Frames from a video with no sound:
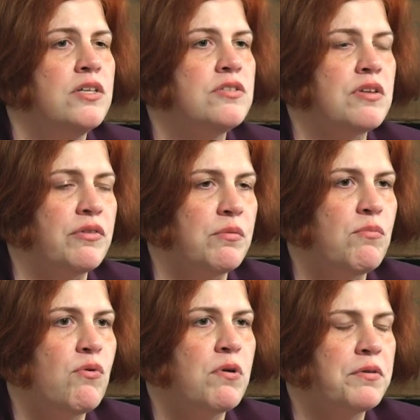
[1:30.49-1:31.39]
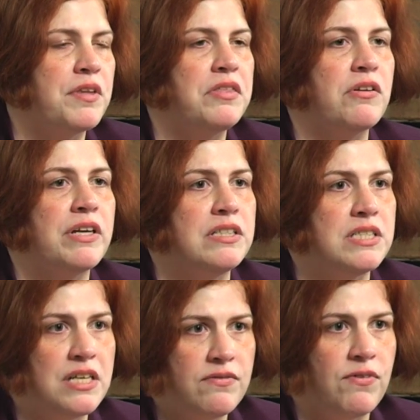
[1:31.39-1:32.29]
so the more that they're in
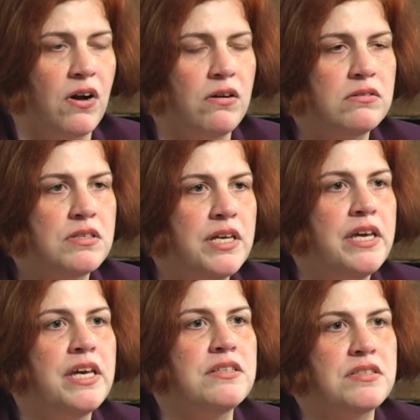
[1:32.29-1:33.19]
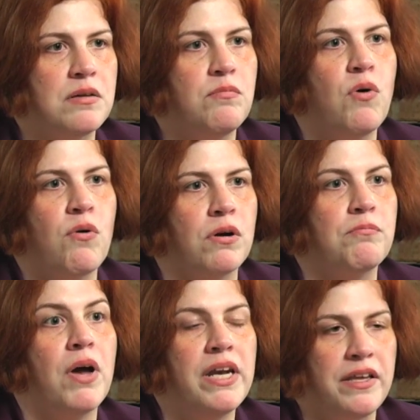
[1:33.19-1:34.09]
default is the more
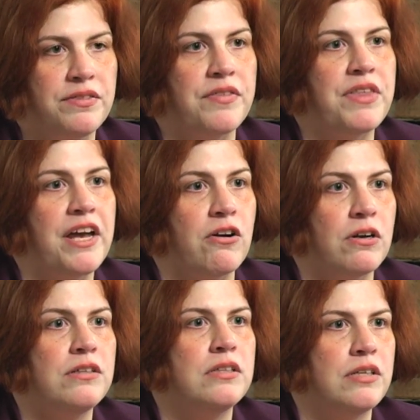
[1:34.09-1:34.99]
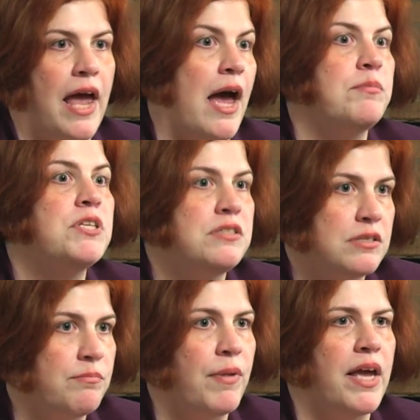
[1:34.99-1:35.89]
money that they are apt
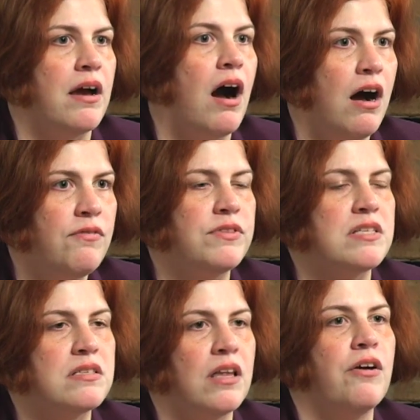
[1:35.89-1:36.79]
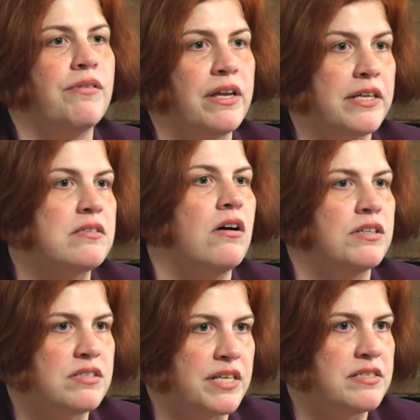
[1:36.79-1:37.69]
to make off this loan as long
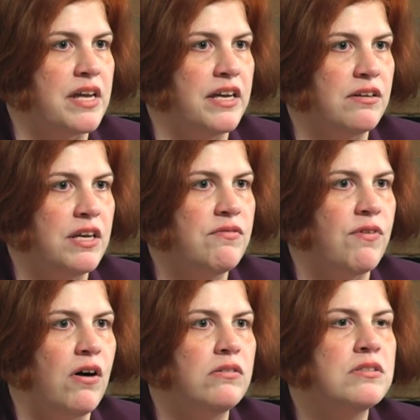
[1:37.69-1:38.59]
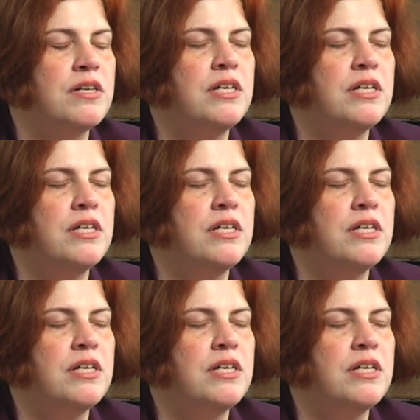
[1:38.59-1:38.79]
as they stay in default.